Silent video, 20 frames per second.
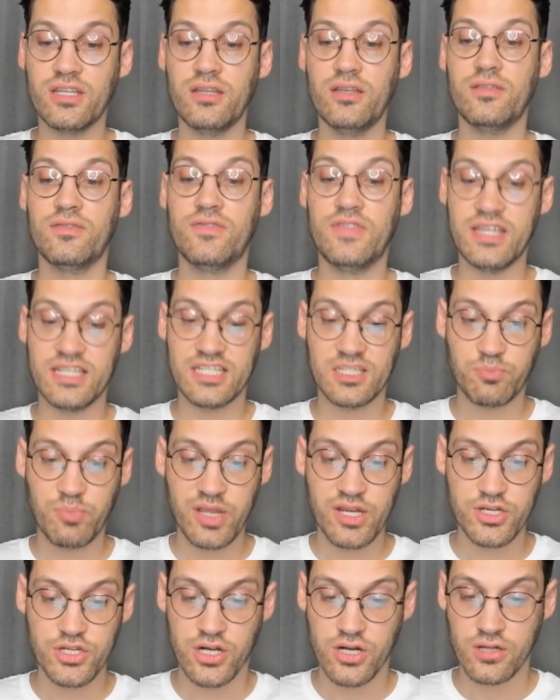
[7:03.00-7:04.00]
this
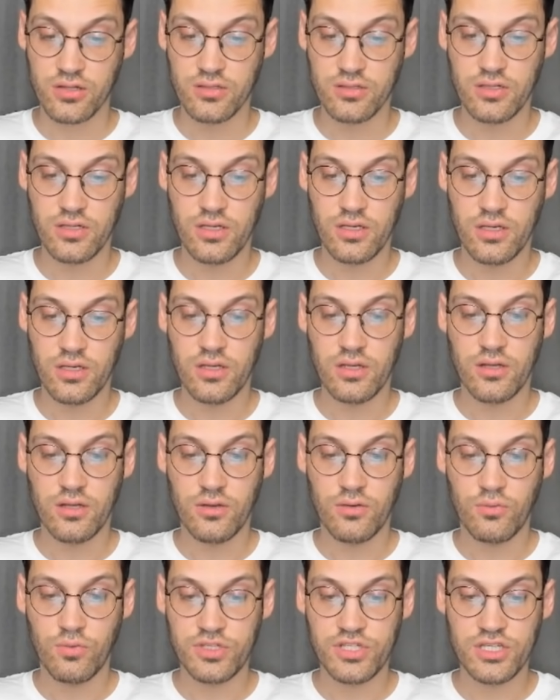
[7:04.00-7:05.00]
picture,
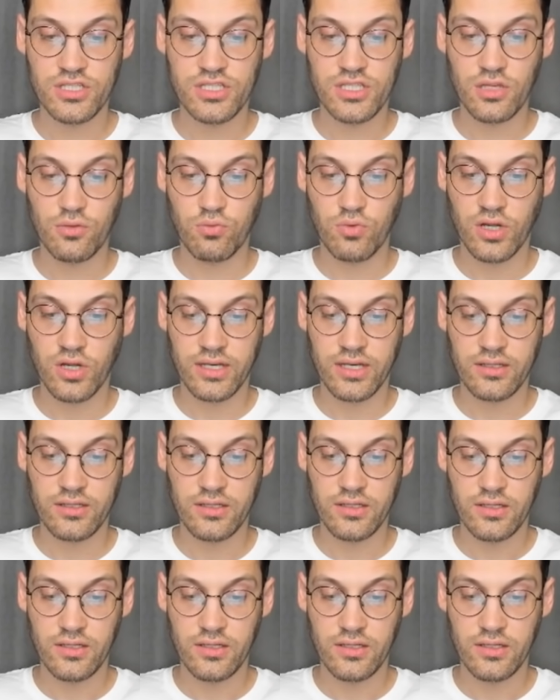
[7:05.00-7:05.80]
which is the one